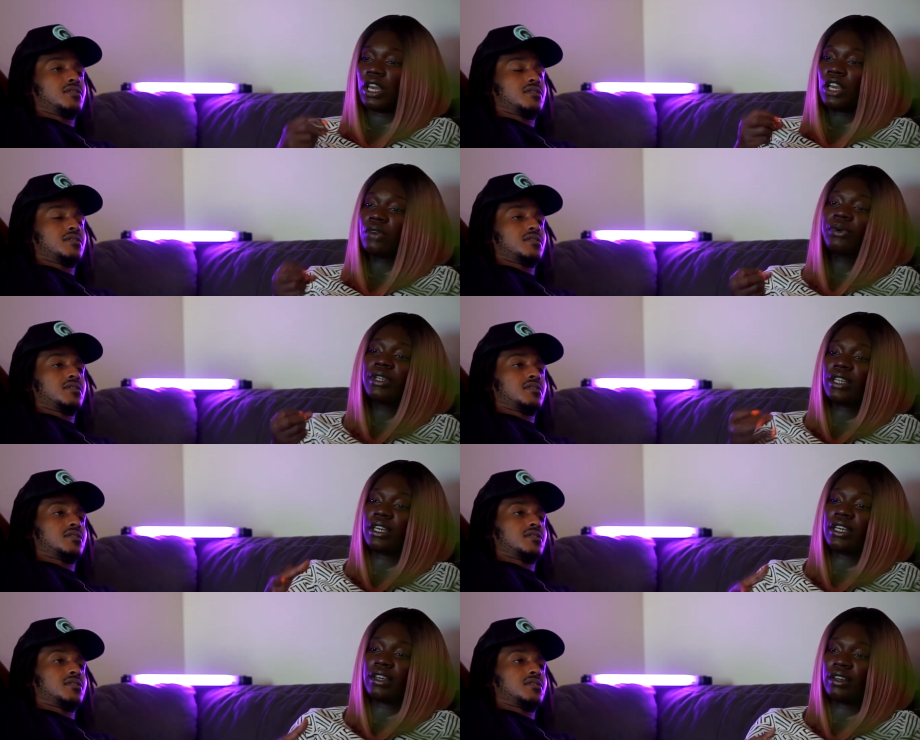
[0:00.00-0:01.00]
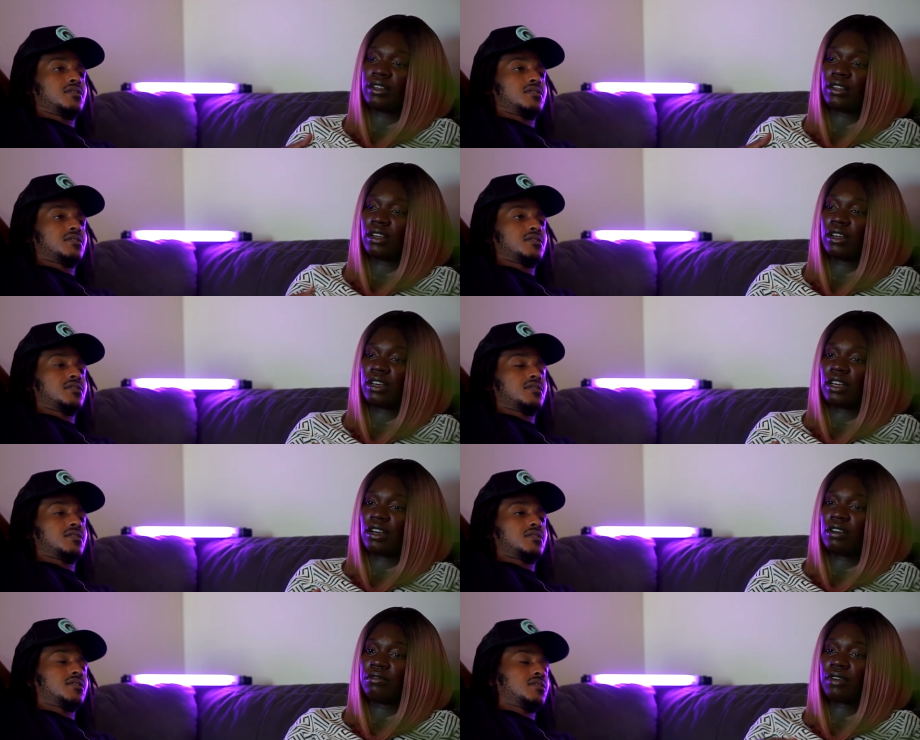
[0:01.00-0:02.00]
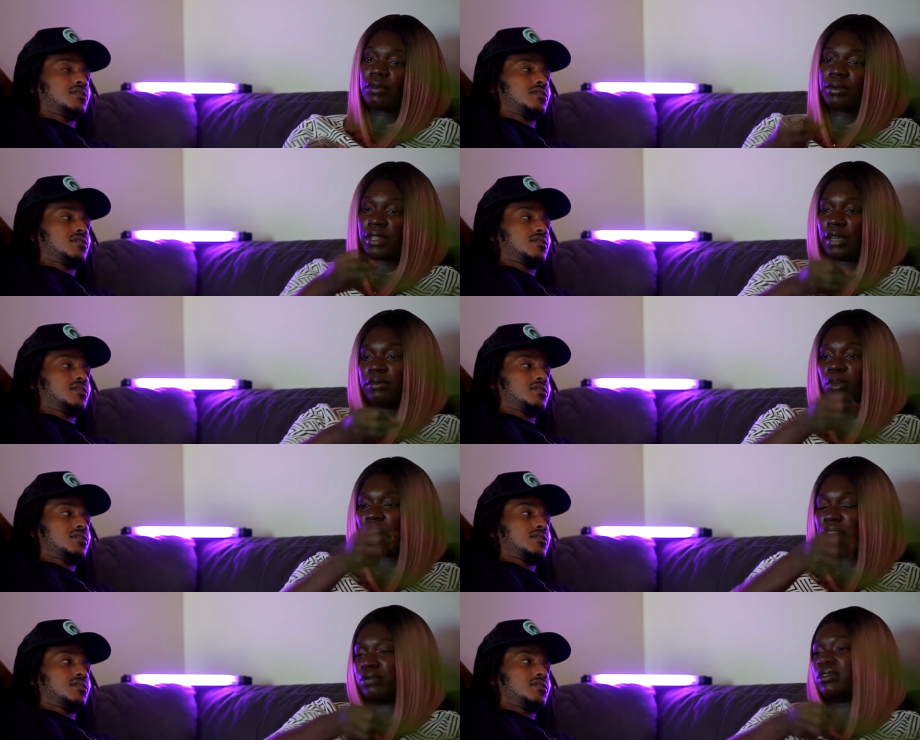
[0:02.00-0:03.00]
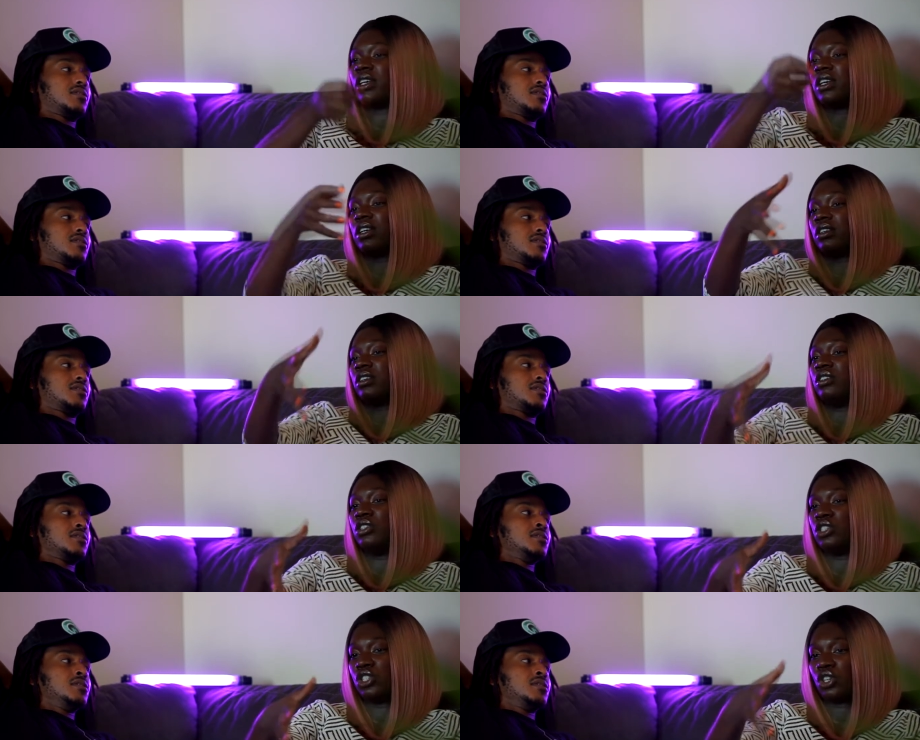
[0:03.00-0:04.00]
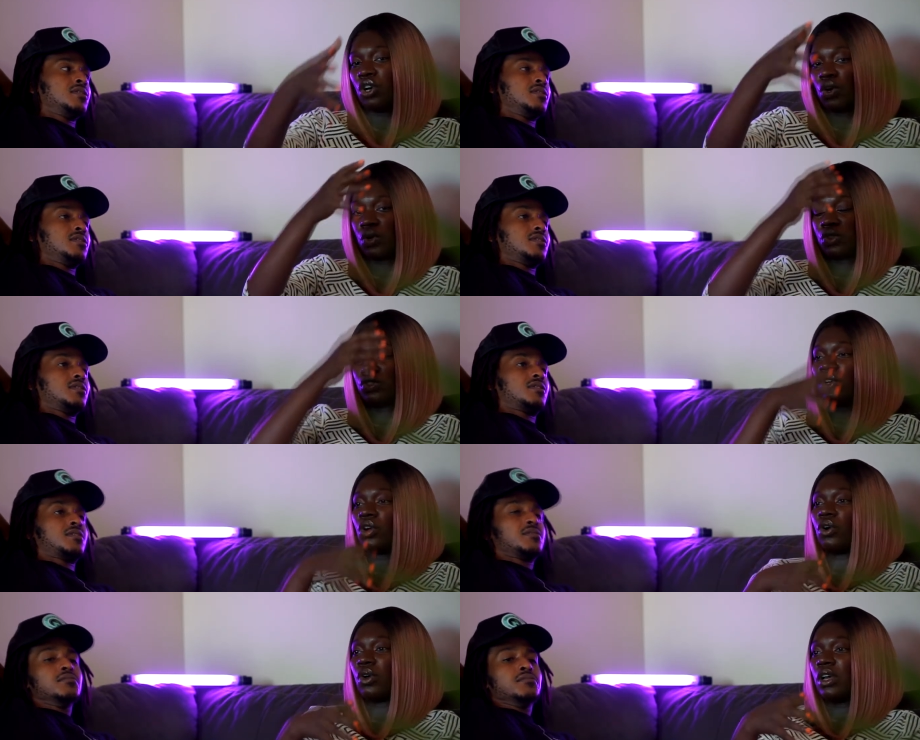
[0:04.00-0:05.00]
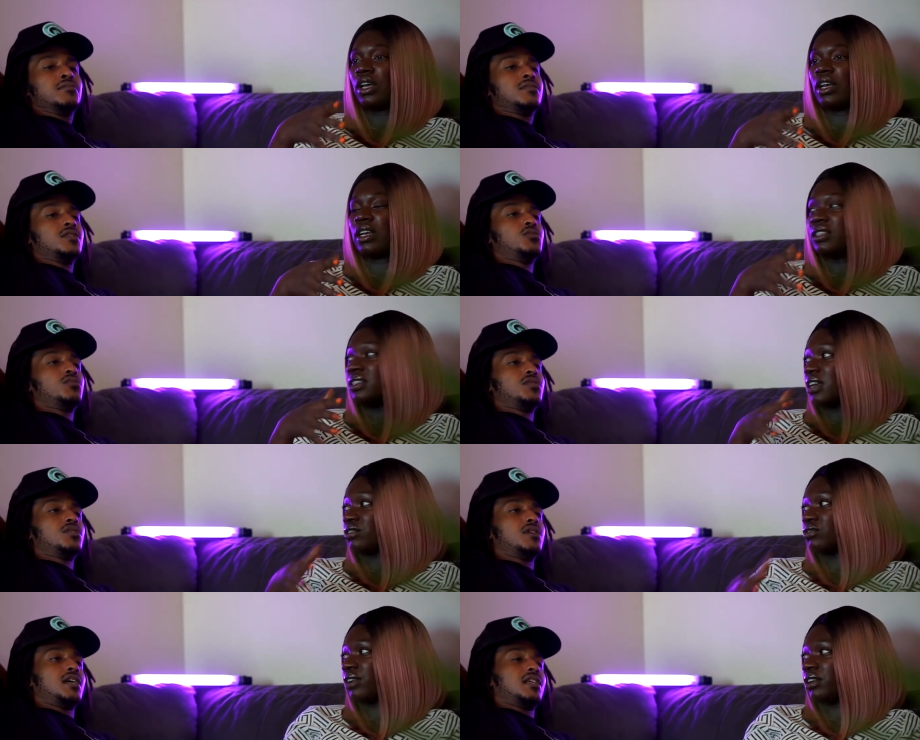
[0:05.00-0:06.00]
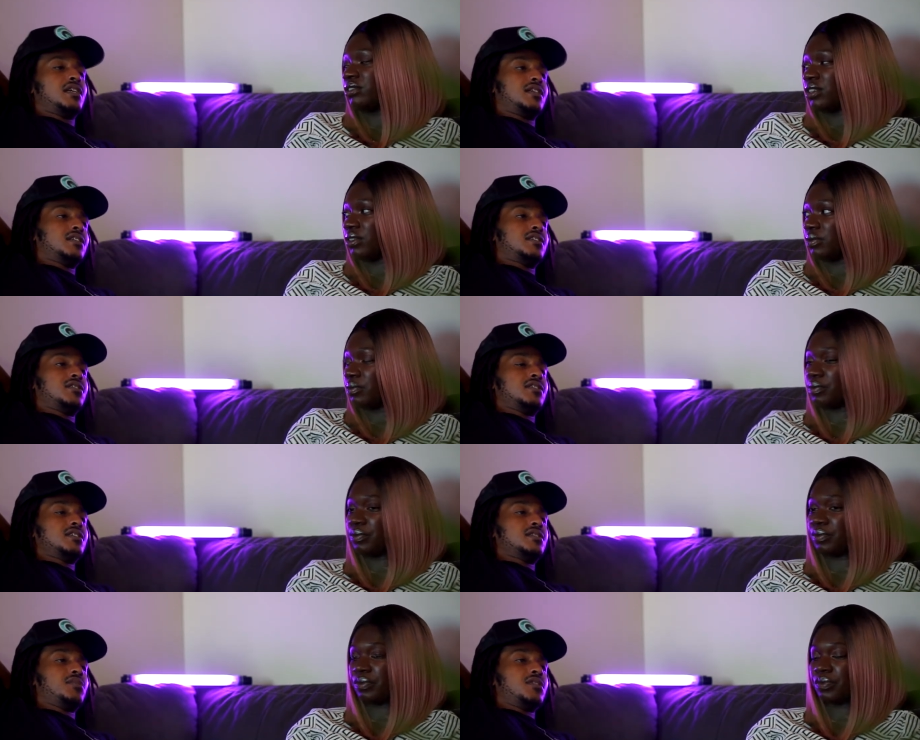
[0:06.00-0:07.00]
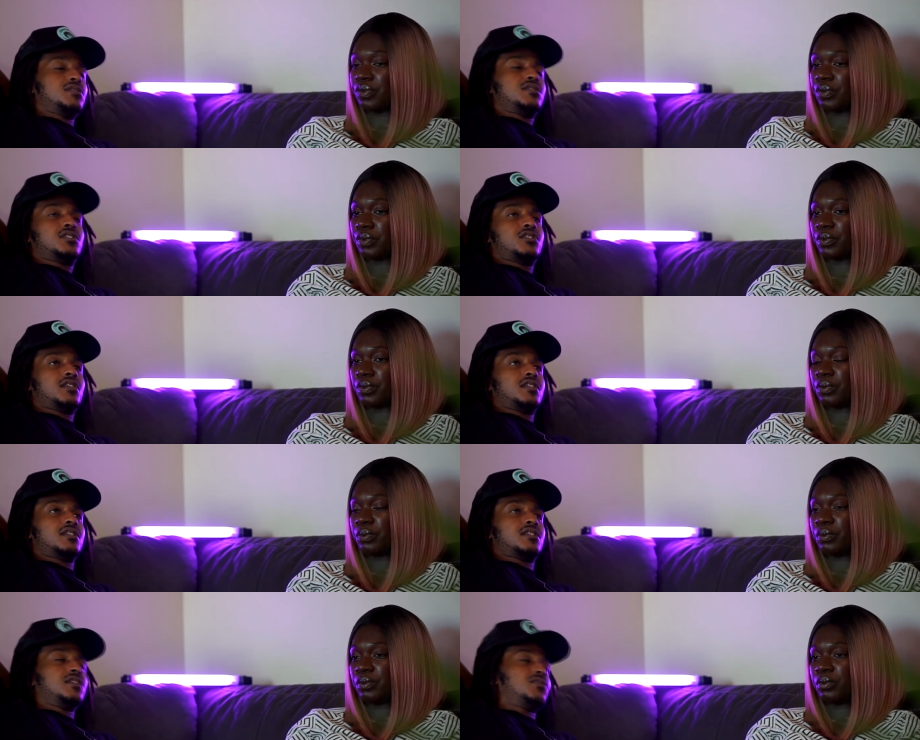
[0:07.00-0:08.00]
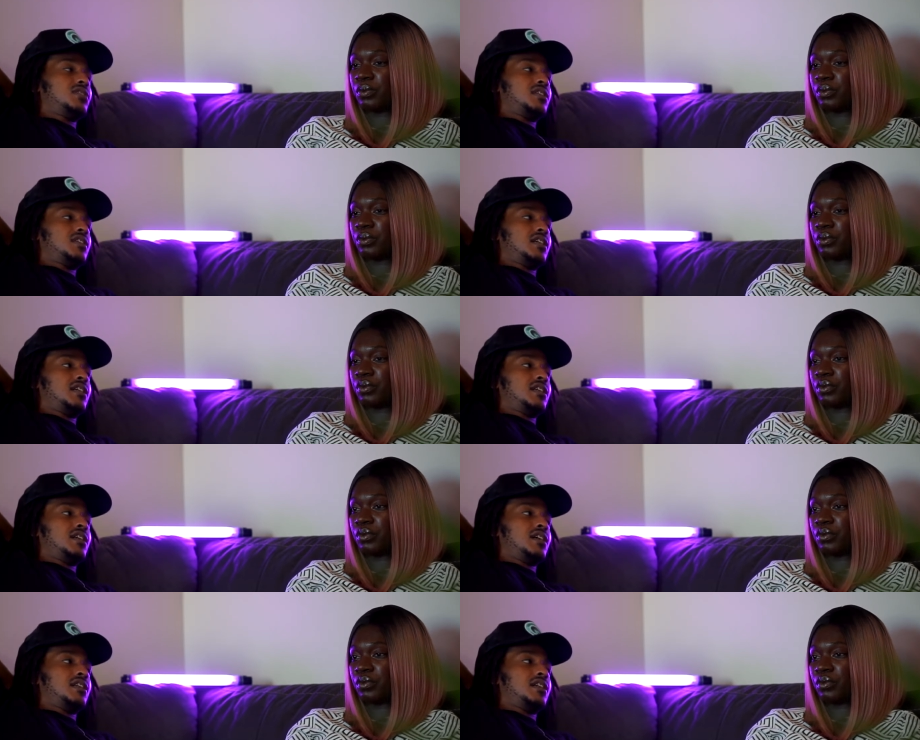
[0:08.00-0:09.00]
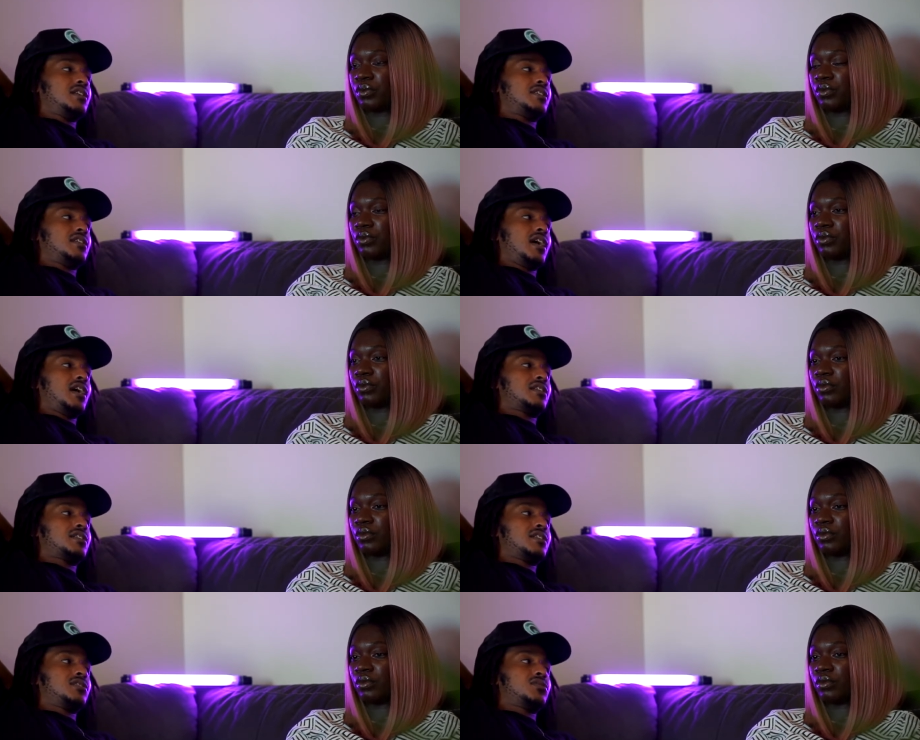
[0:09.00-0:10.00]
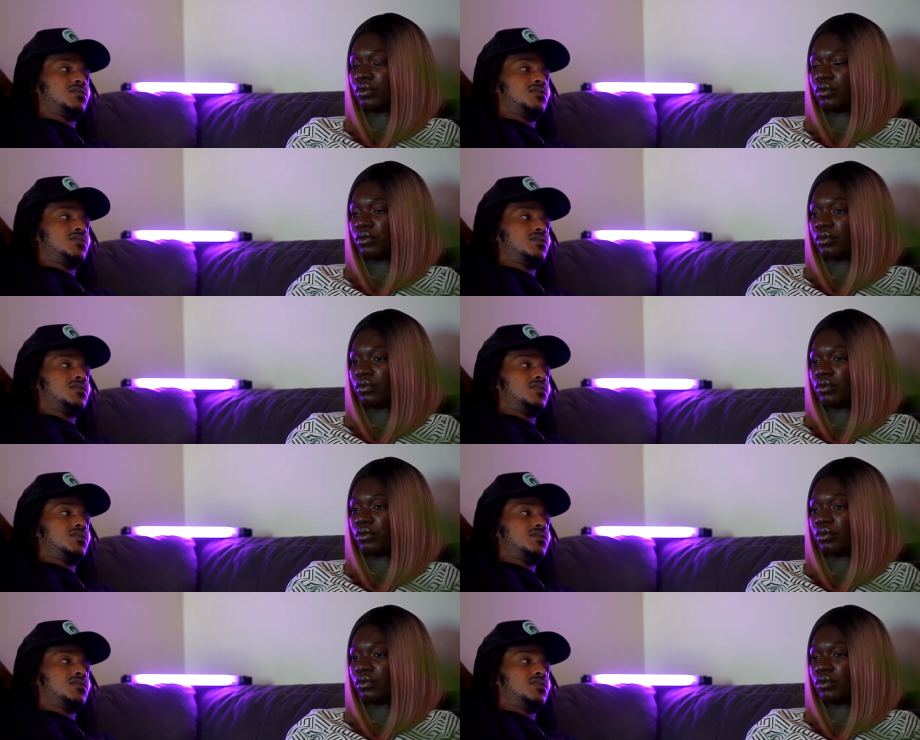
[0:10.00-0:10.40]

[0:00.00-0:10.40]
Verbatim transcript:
Speaker 1: equally fuck with them the way you did Joe. So
Speaker 2: that's crazy. And that's the crazy part. You could trick yourself into thinking that that's actually true.